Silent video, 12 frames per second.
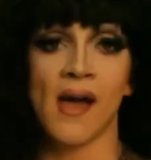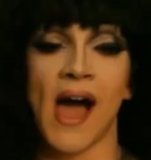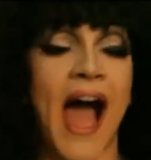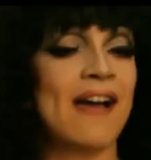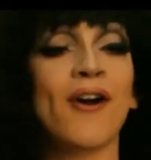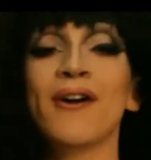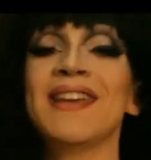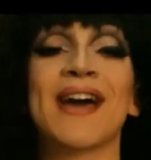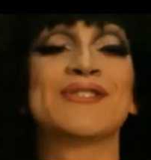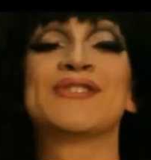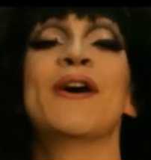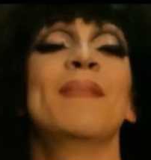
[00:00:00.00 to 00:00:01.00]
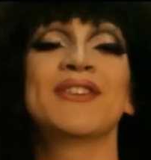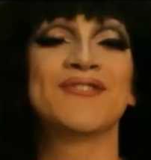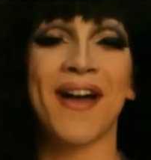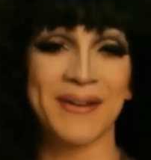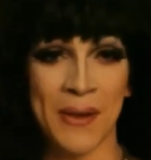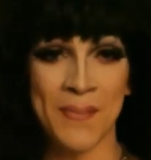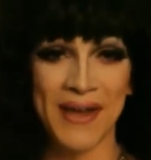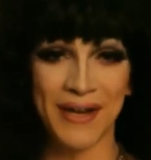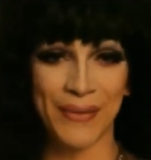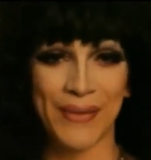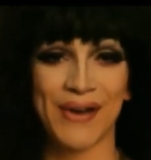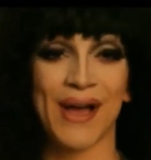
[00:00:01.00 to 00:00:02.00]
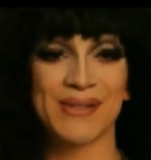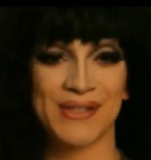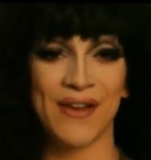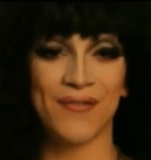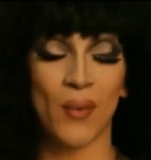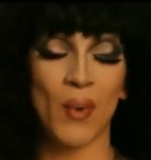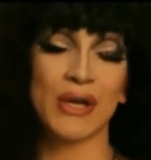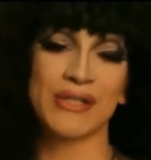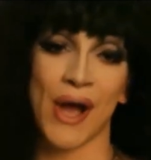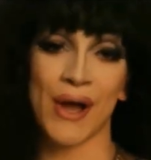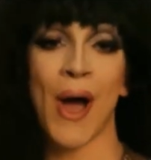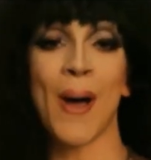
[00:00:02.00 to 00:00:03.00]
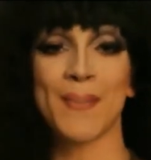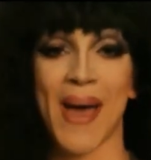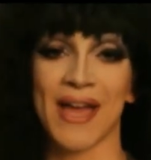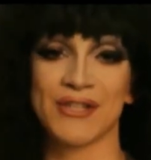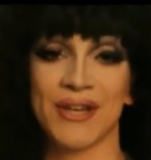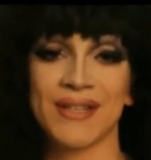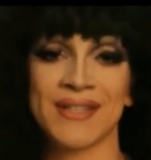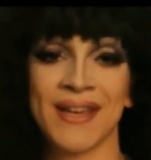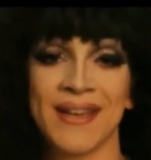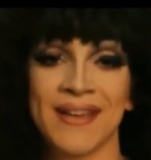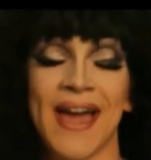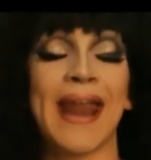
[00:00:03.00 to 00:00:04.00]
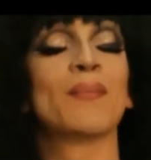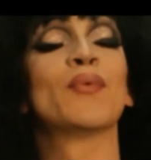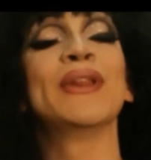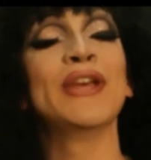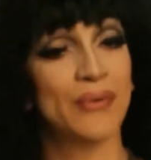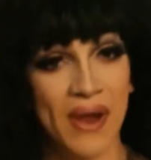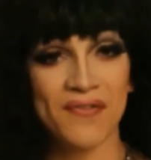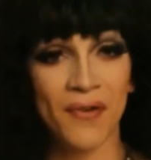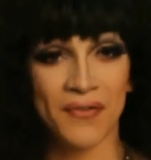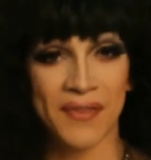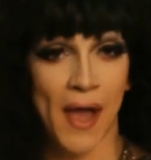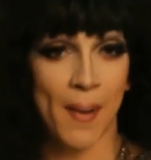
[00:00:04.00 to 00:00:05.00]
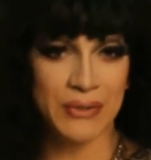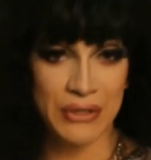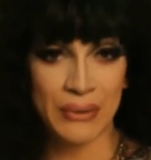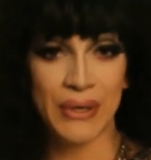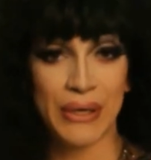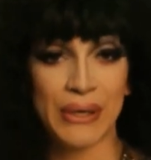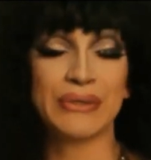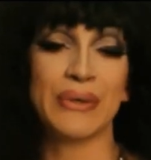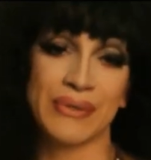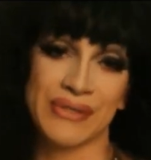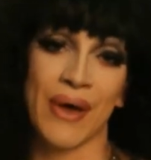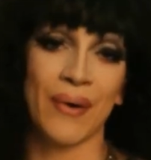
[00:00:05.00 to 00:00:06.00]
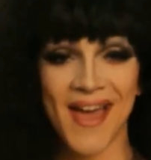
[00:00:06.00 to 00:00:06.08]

I've already had so much fun competing in the Work.com pageant, and I'm really grateful for the opportunity to do so.